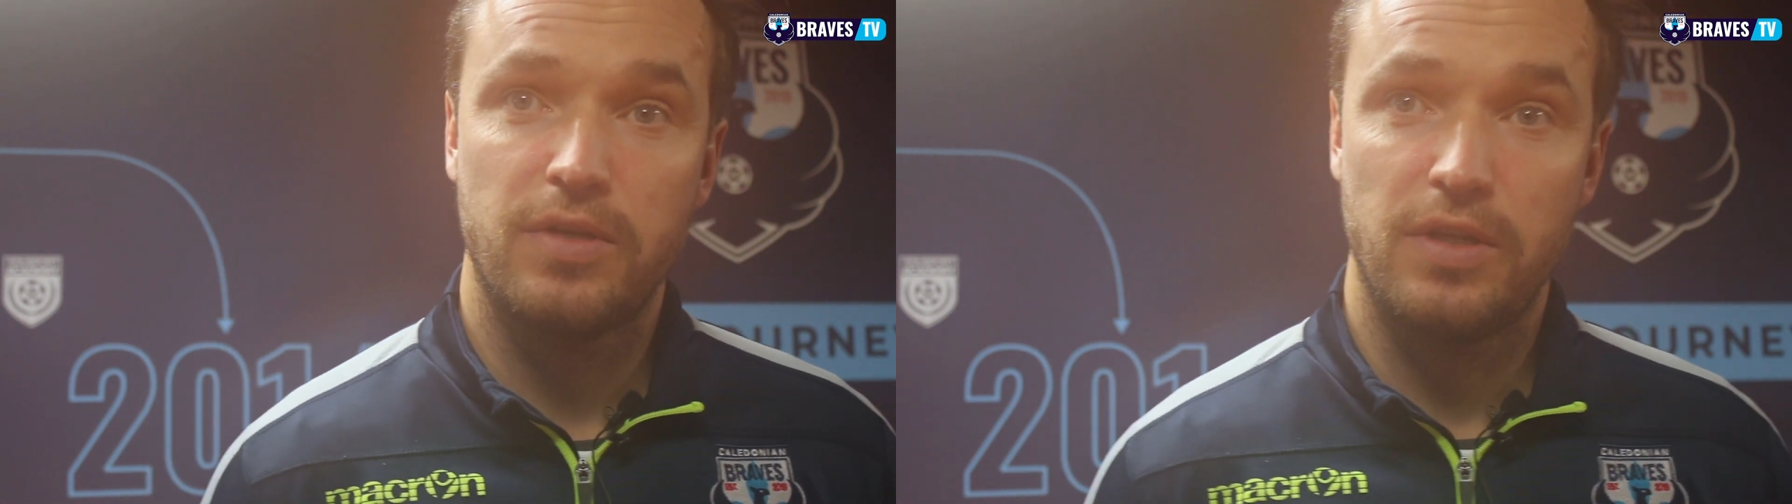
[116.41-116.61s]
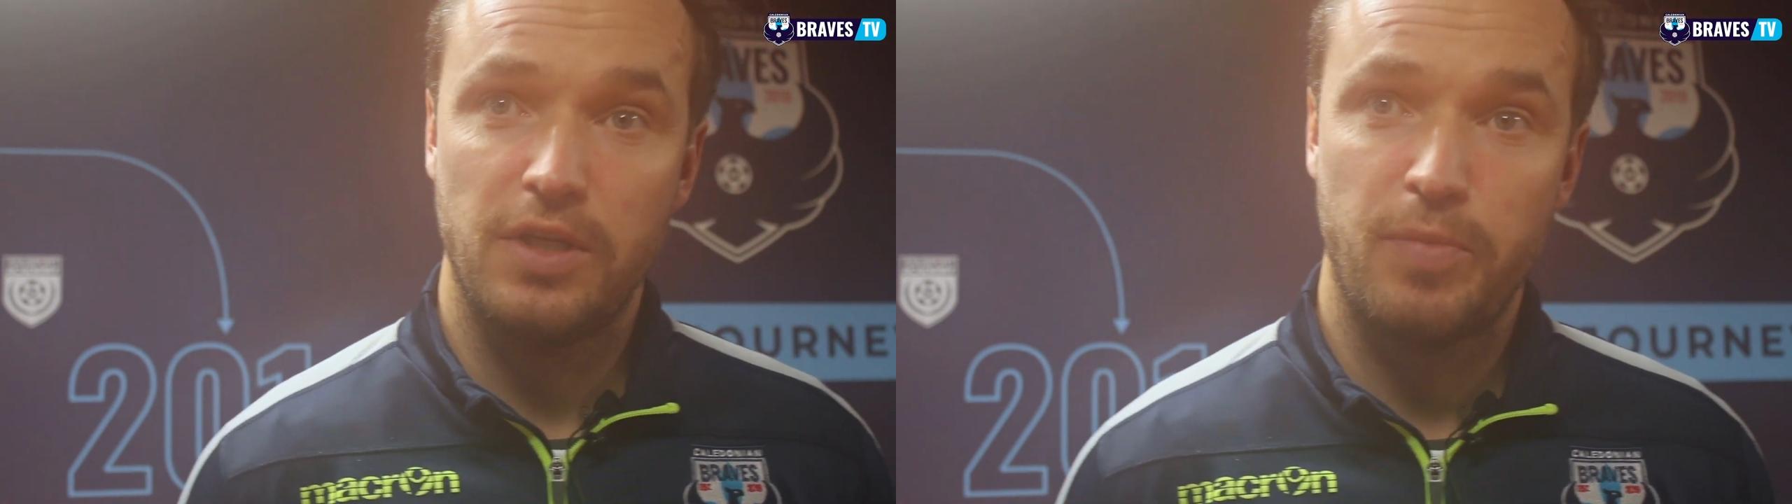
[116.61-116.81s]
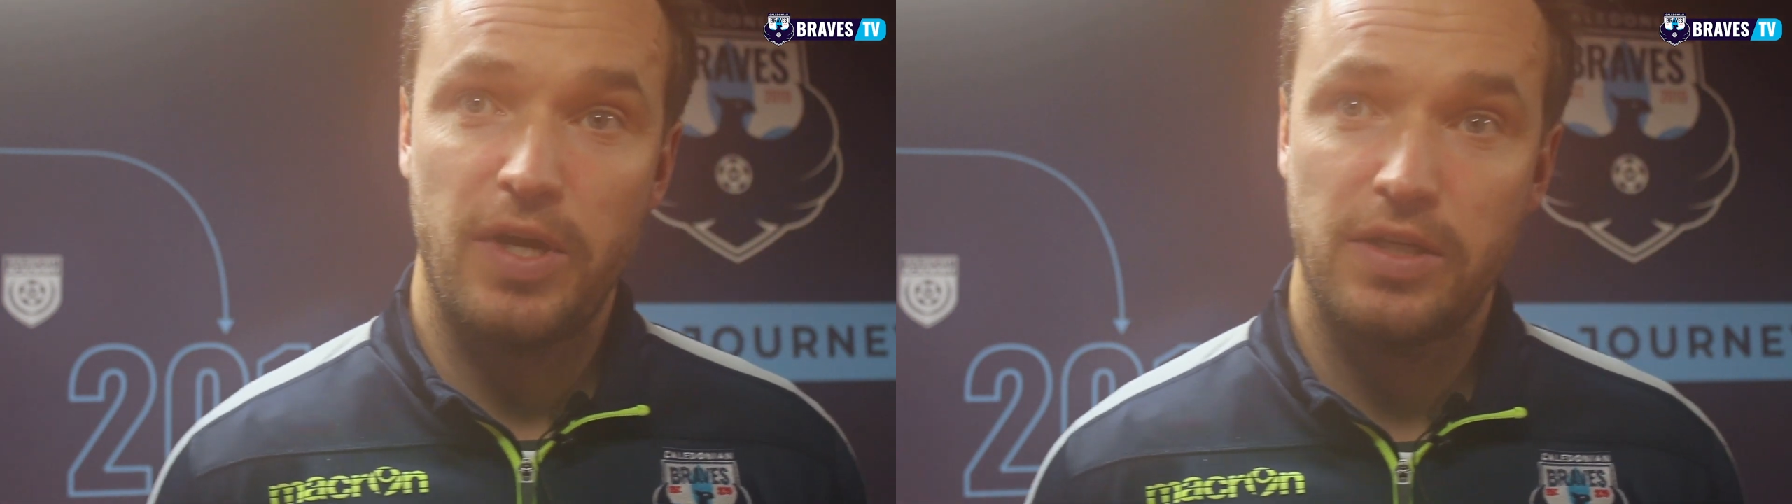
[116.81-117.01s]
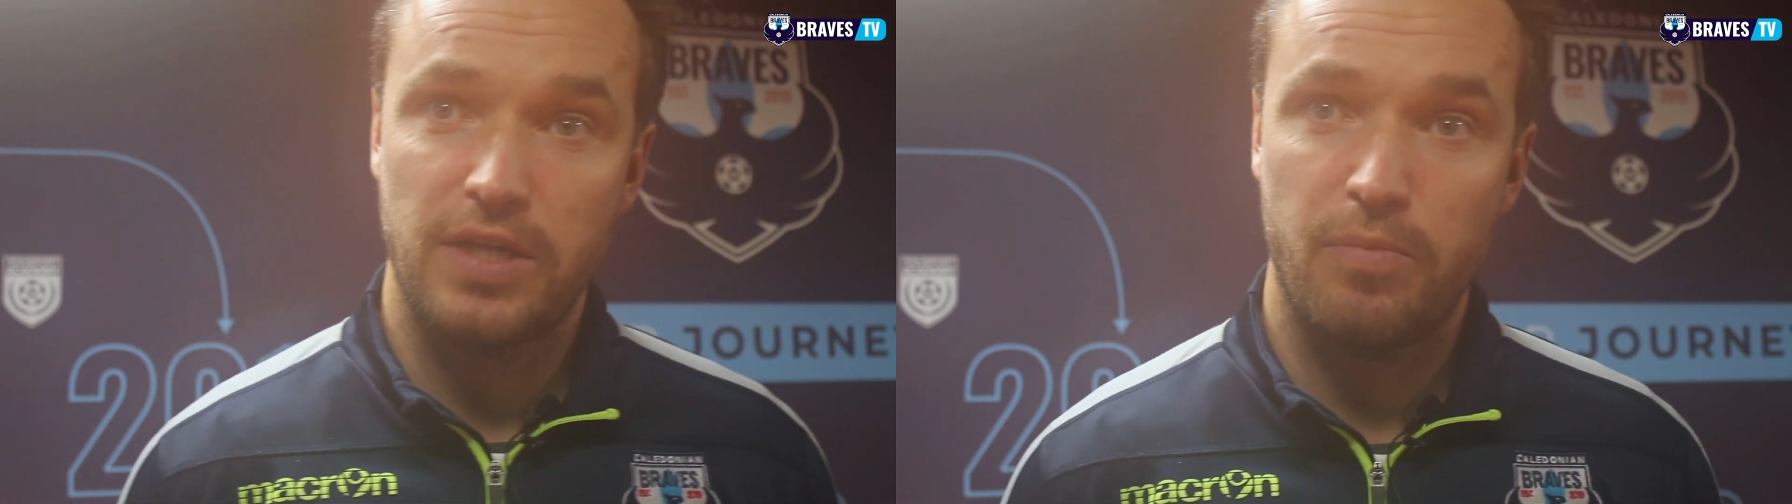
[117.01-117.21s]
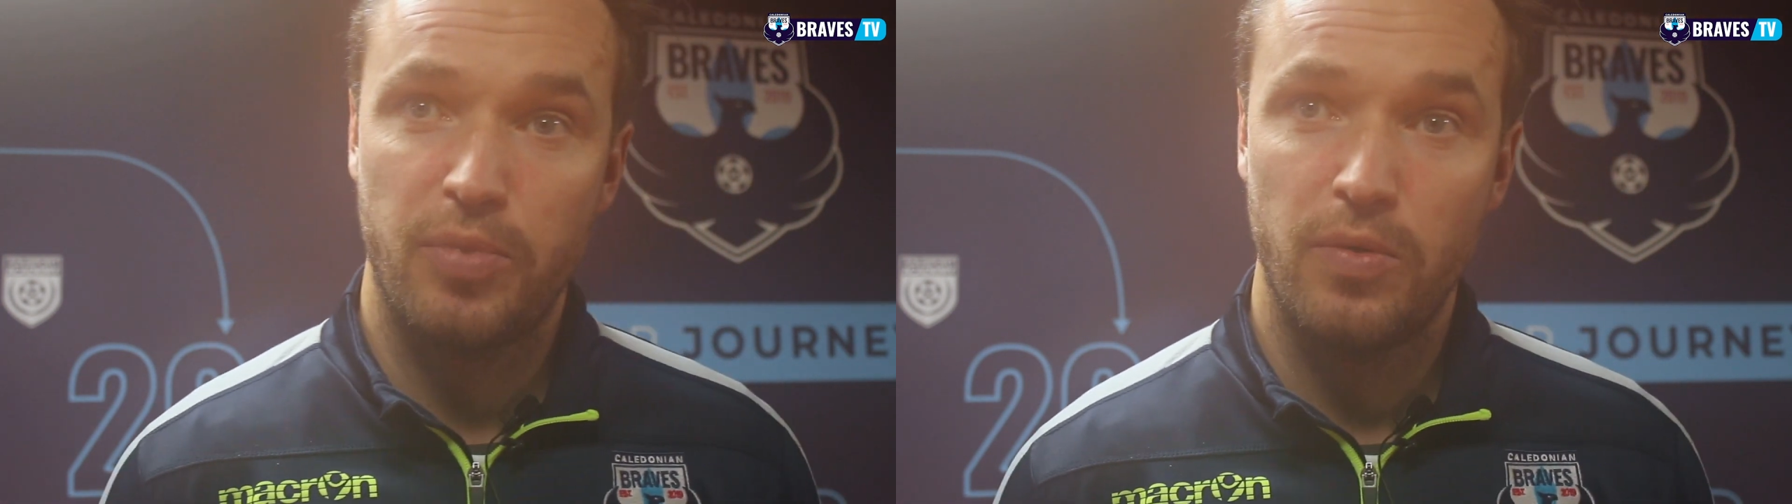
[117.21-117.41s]
He leads by
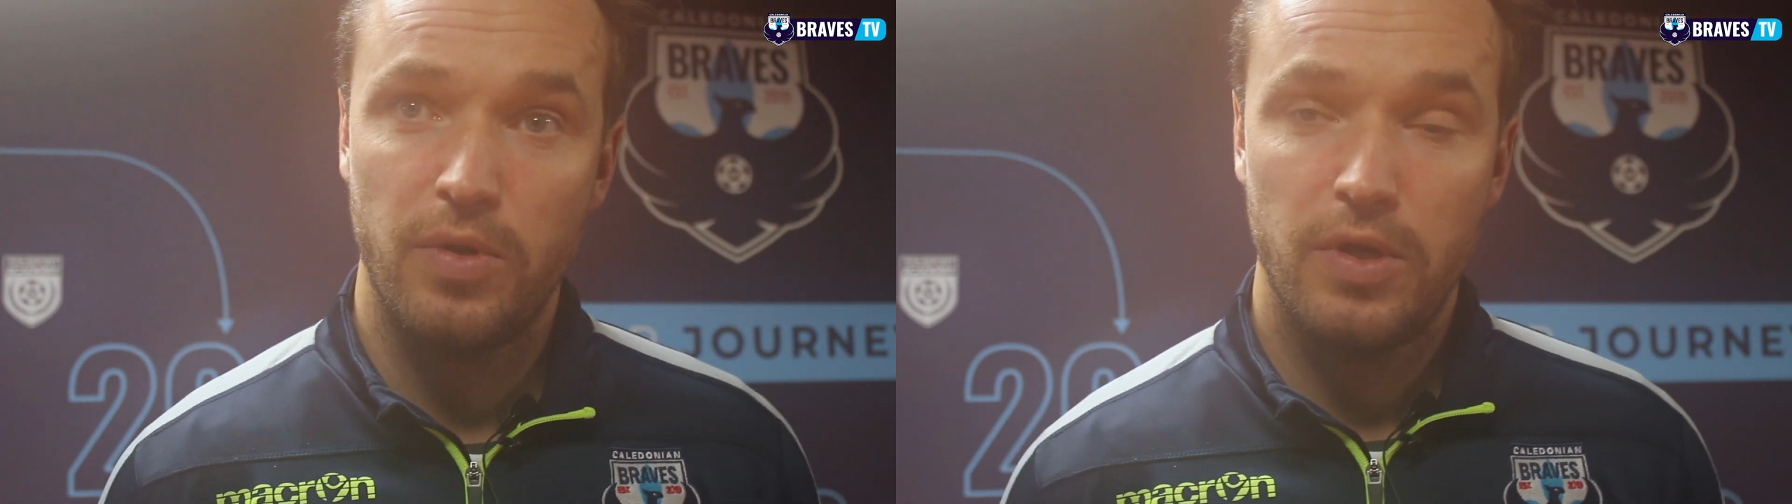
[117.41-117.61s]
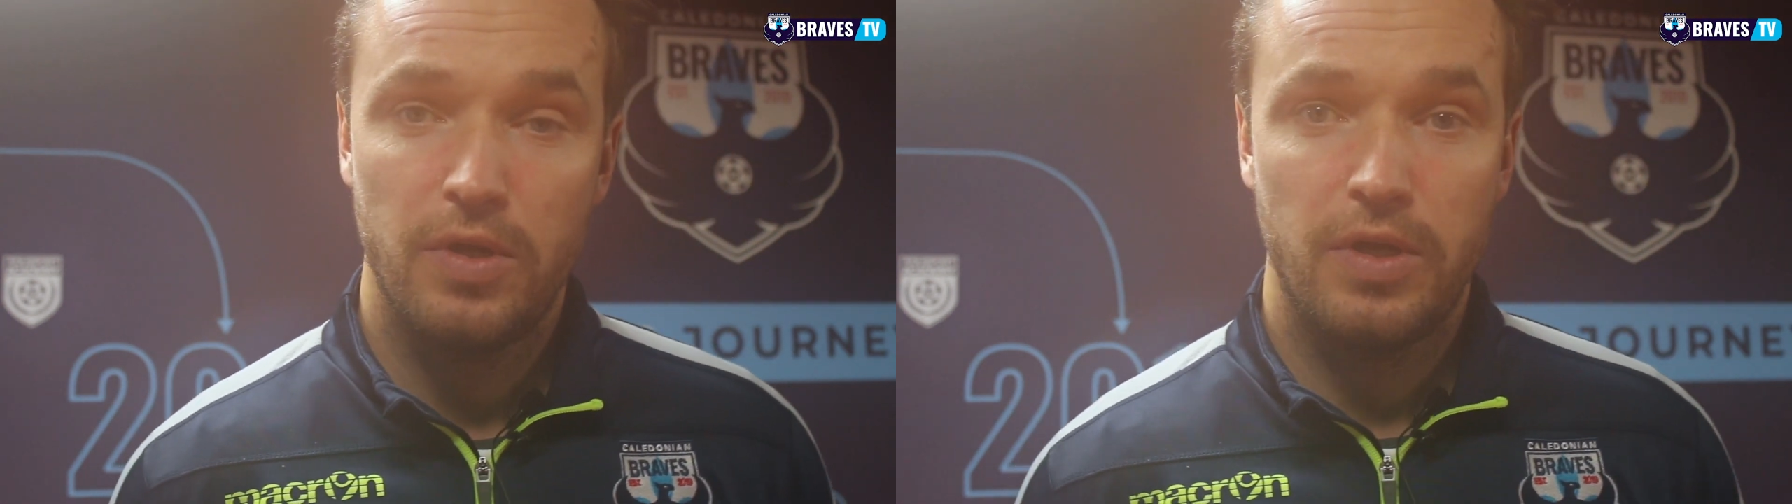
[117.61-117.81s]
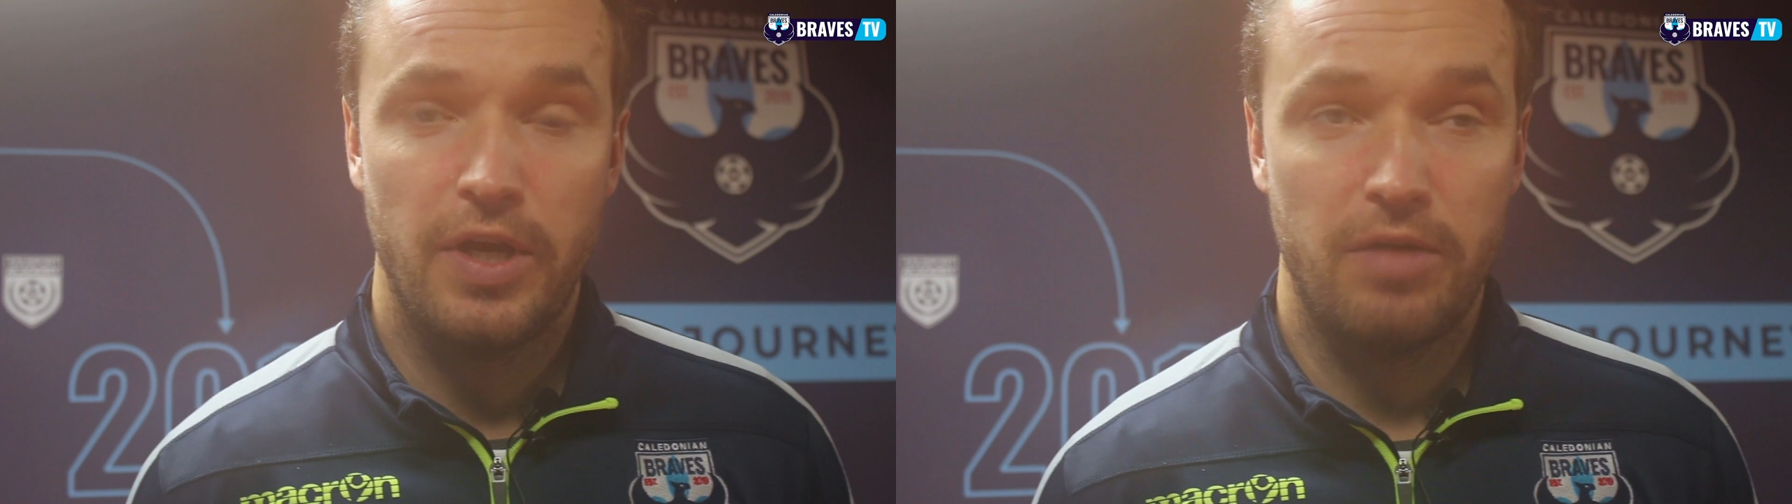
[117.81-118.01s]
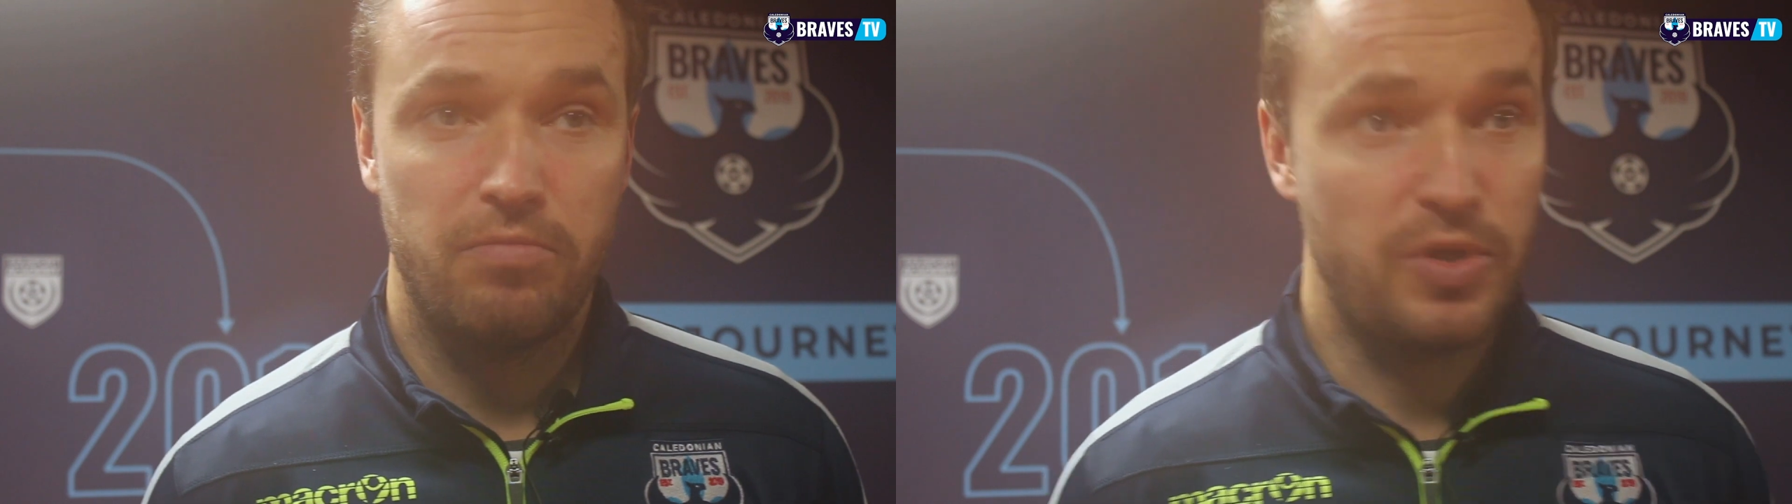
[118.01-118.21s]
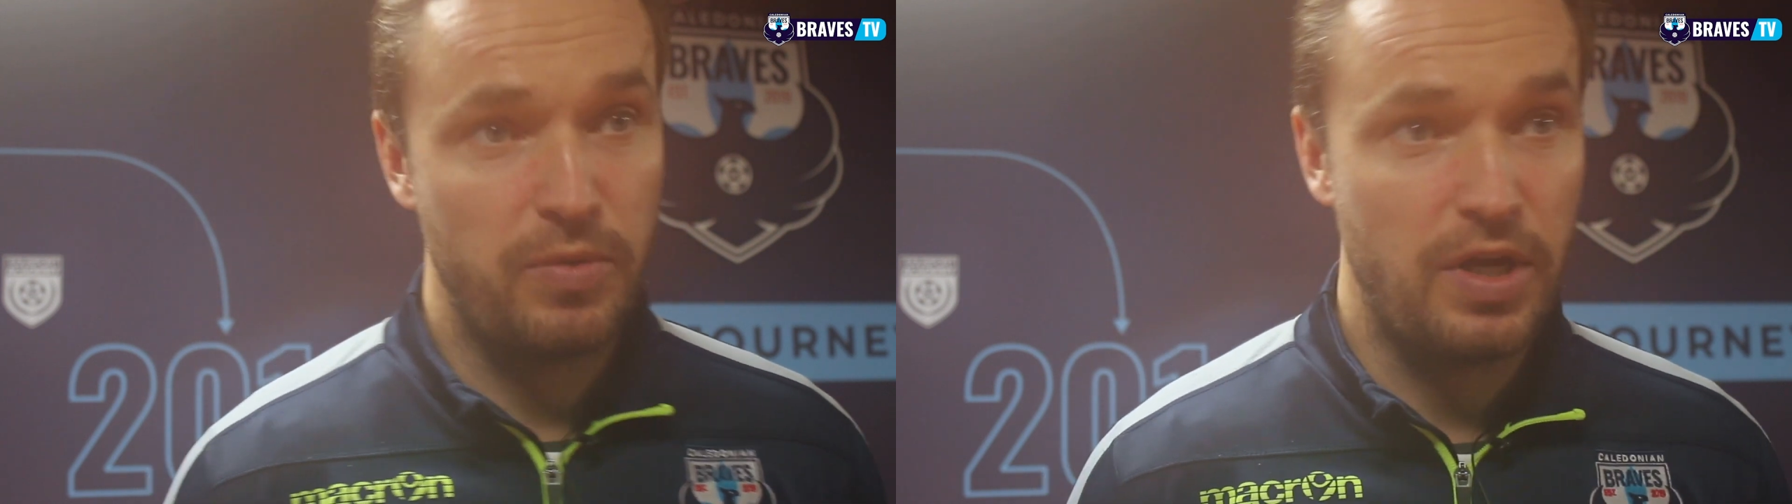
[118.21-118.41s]
example
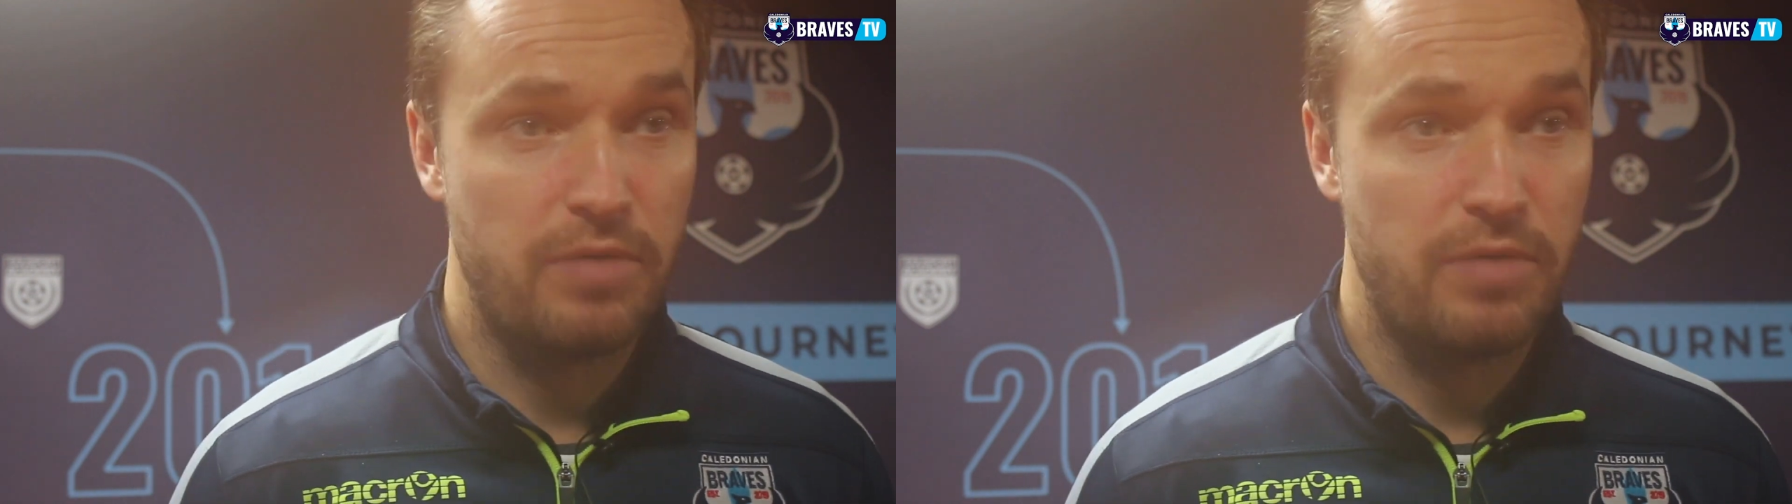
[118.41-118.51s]
between